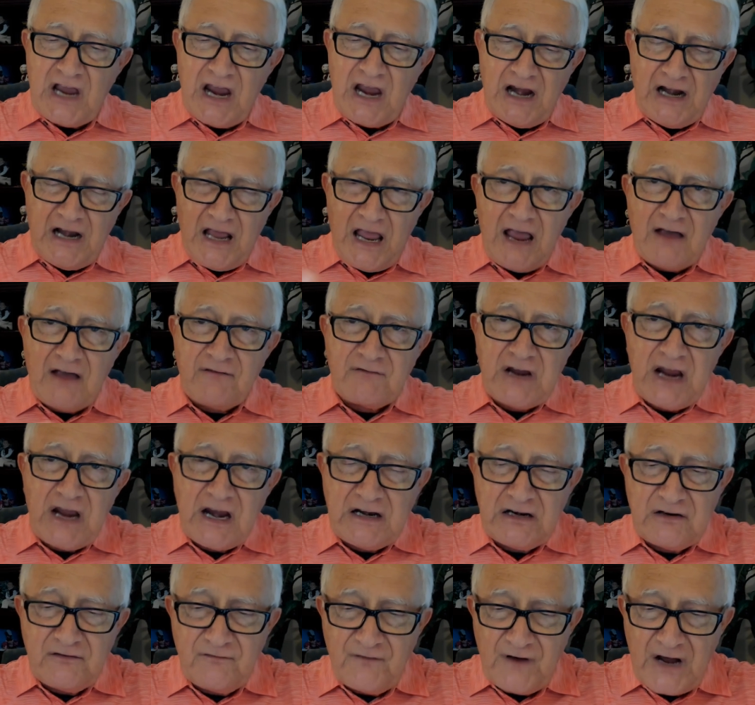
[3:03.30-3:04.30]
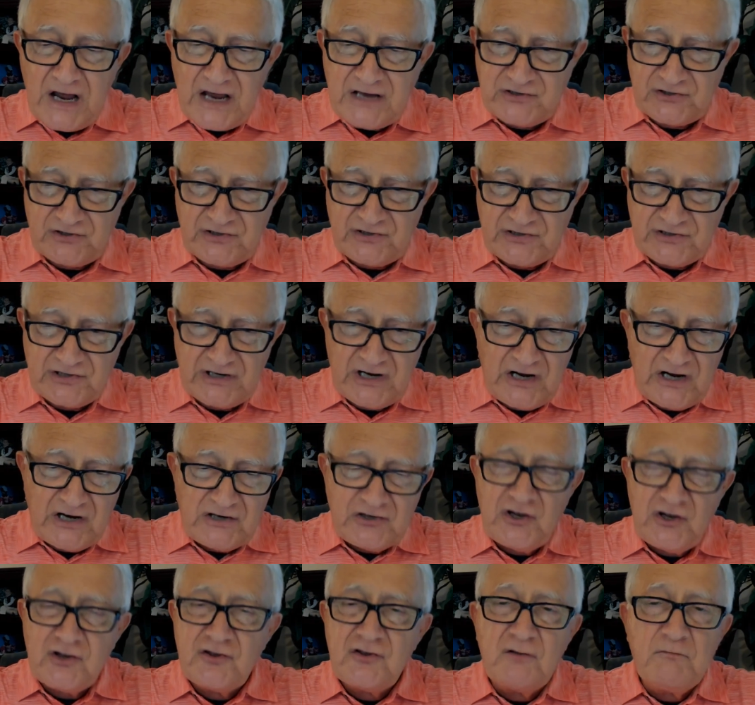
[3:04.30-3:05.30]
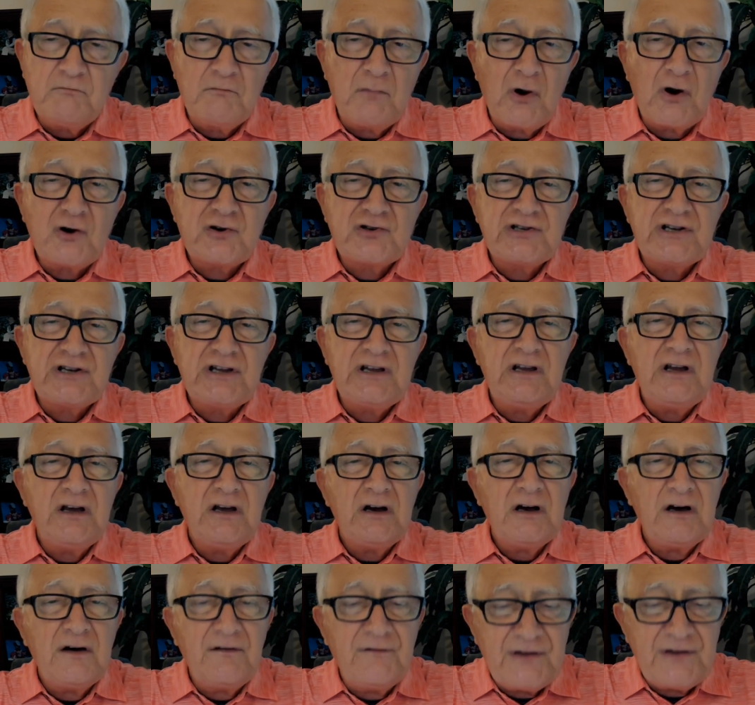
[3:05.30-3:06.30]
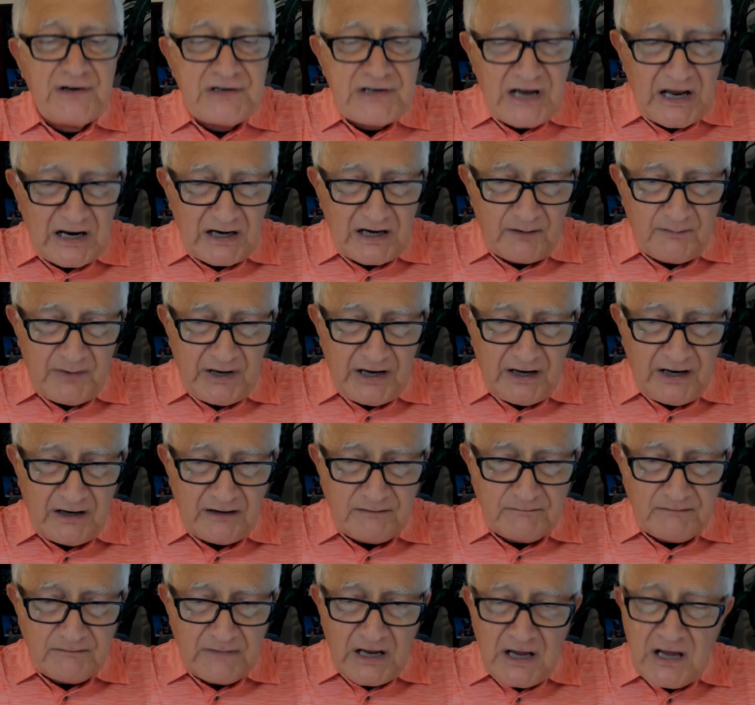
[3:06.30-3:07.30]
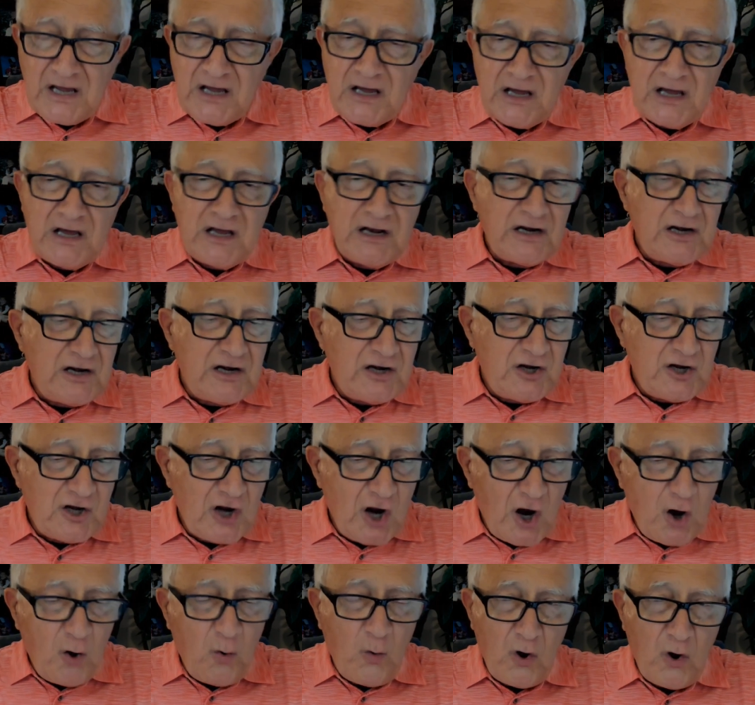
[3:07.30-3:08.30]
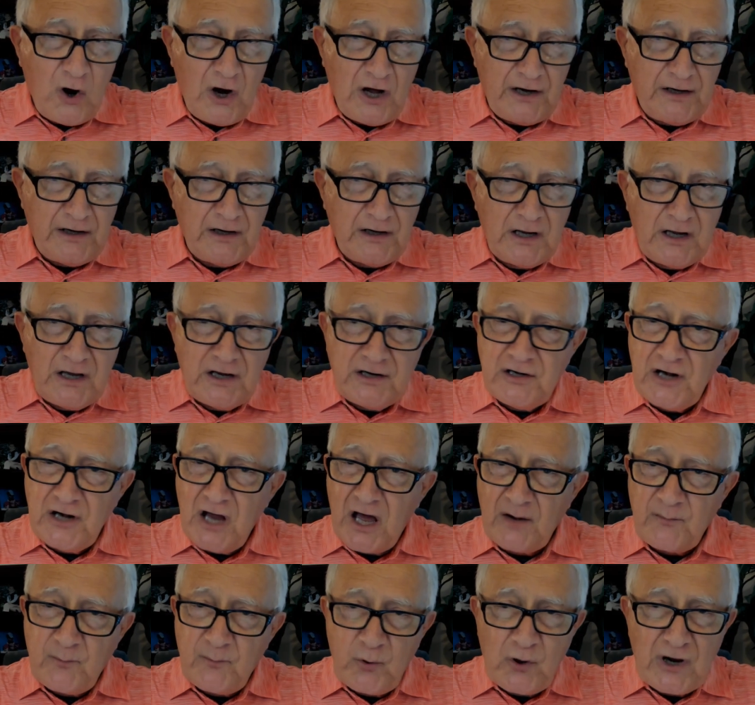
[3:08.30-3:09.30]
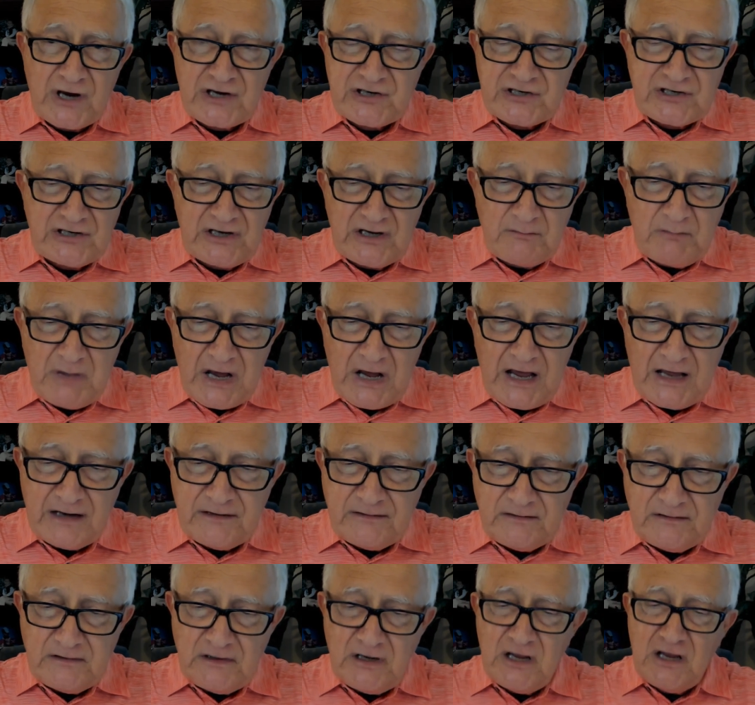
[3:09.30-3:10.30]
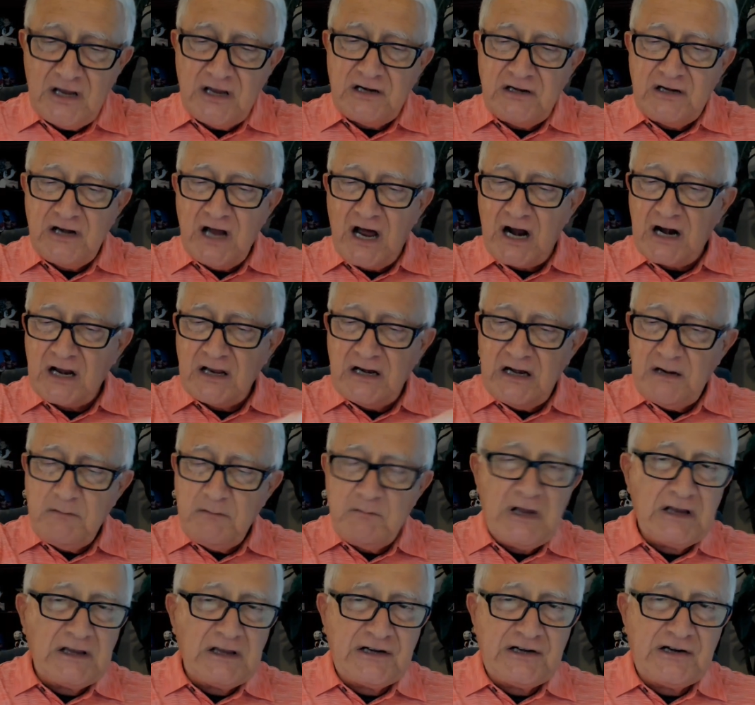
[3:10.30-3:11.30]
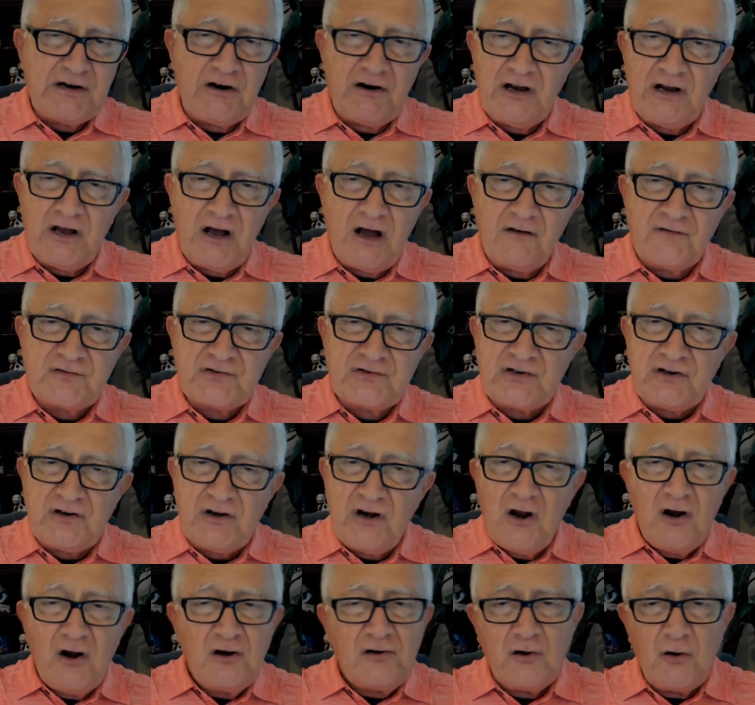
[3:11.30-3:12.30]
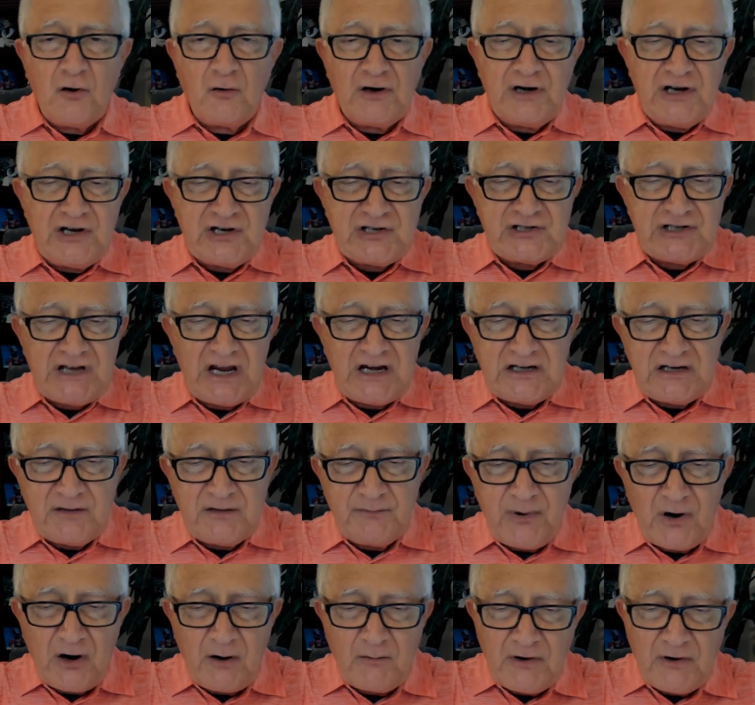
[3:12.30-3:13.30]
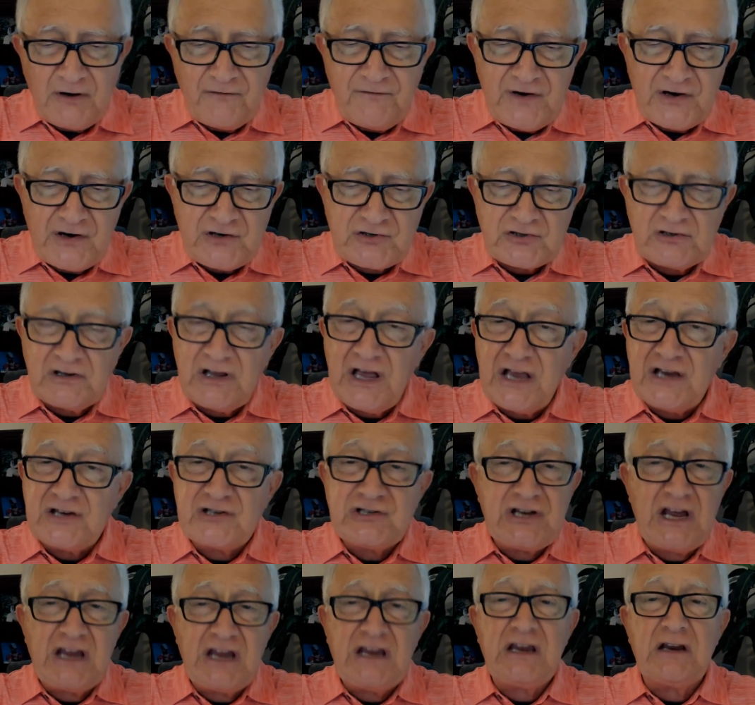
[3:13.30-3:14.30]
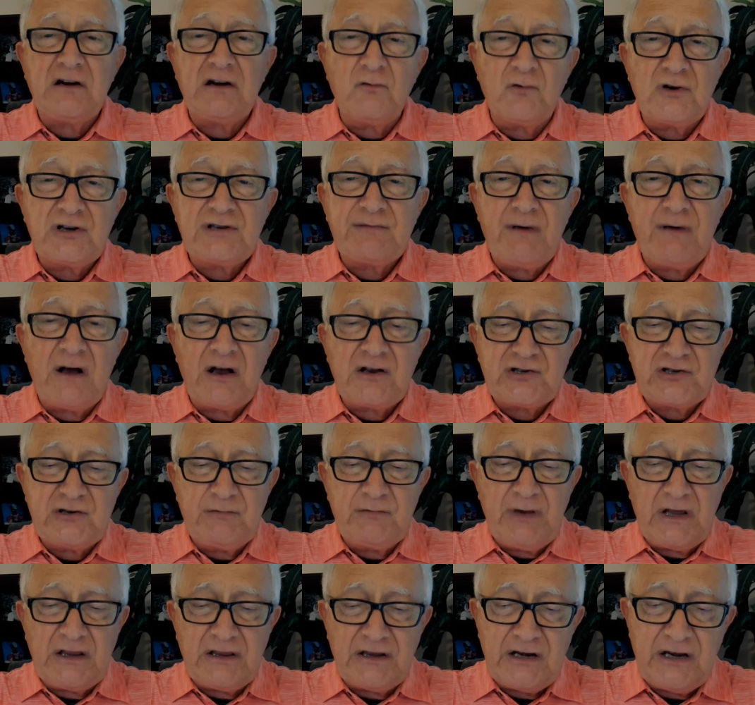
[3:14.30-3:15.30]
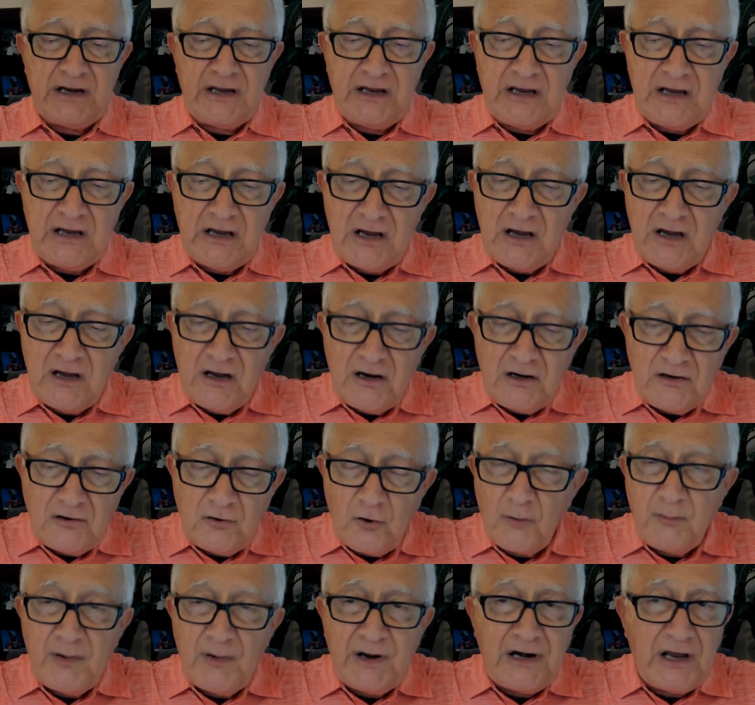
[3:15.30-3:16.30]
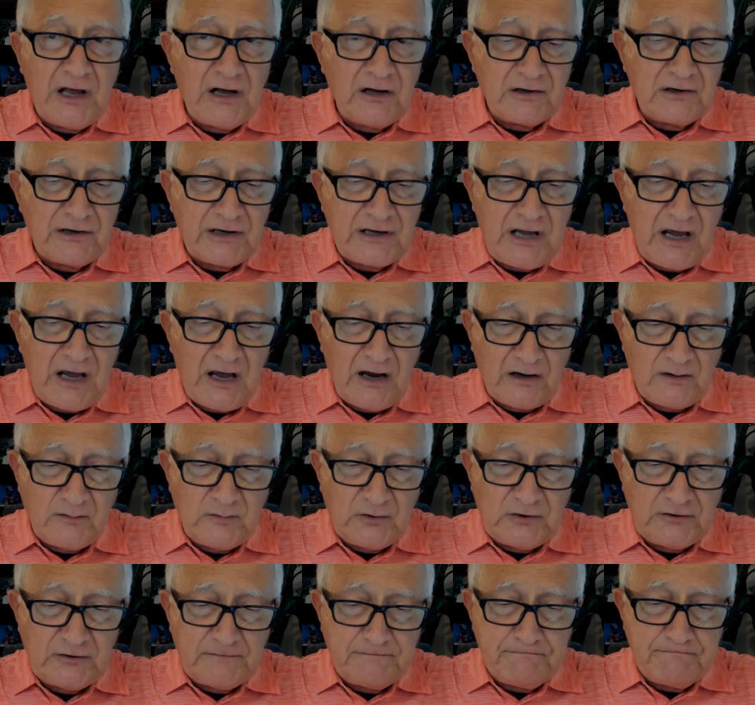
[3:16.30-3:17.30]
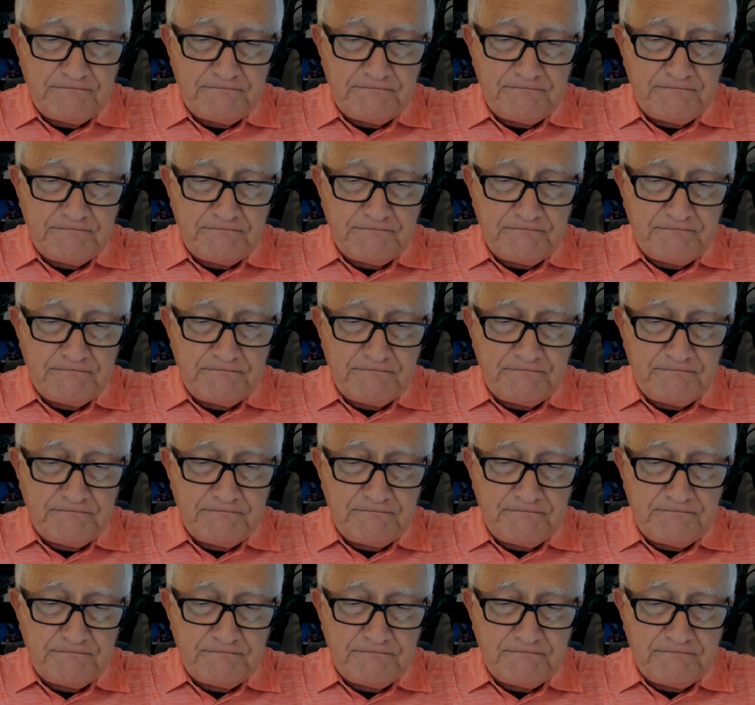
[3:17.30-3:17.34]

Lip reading: and Afghan advisors to the mercy of the Taliban. No one, not President Biden, not any military officer, nor any State Department official has taken responsibility nor been held accountable.